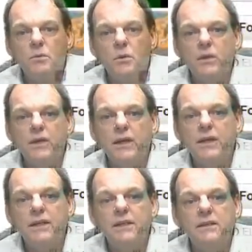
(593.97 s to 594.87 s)
reporting
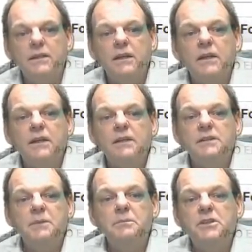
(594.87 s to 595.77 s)
on it.
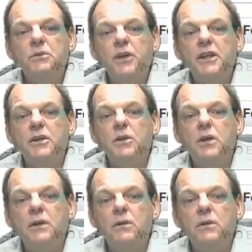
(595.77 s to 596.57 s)
CBC Radio,